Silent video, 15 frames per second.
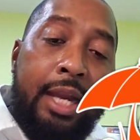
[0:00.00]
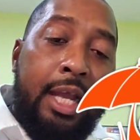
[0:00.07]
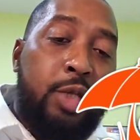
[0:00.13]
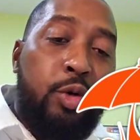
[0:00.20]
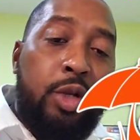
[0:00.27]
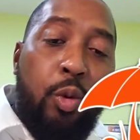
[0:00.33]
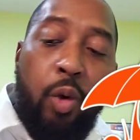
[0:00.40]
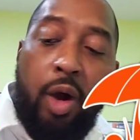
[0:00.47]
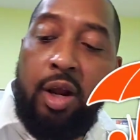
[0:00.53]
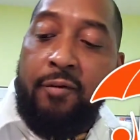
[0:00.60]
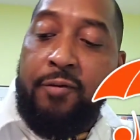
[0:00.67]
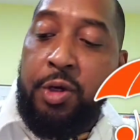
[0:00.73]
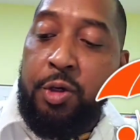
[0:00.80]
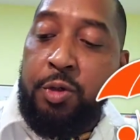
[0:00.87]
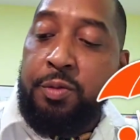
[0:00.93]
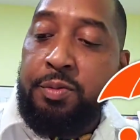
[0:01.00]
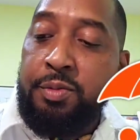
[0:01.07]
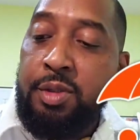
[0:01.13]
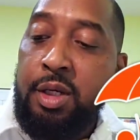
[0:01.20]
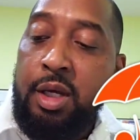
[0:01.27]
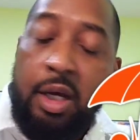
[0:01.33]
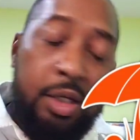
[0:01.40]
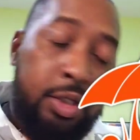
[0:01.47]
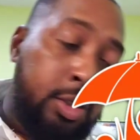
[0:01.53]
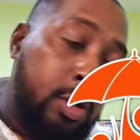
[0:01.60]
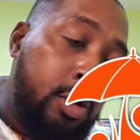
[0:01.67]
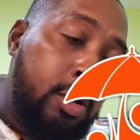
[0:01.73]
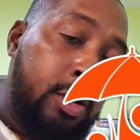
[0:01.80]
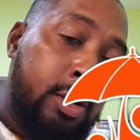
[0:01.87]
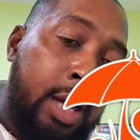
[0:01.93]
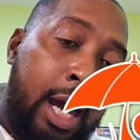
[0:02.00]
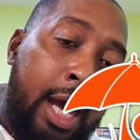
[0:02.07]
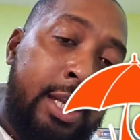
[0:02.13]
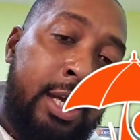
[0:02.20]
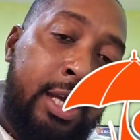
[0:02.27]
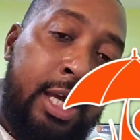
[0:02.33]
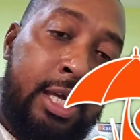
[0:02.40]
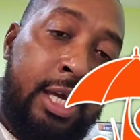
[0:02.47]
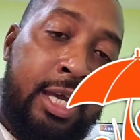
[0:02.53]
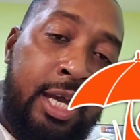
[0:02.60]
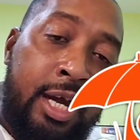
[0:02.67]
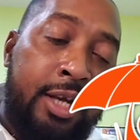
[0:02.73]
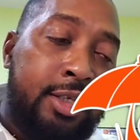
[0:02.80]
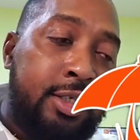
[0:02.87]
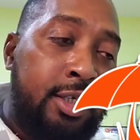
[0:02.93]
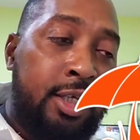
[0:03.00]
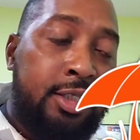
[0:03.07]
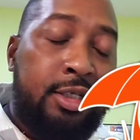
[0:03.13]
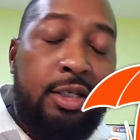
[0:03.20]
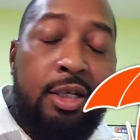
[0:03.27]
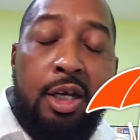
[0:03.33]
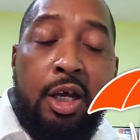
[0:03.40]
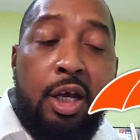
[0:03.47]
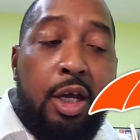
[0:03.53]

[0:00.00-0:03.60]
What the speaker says: There's only one of you, so and you're here on this earth.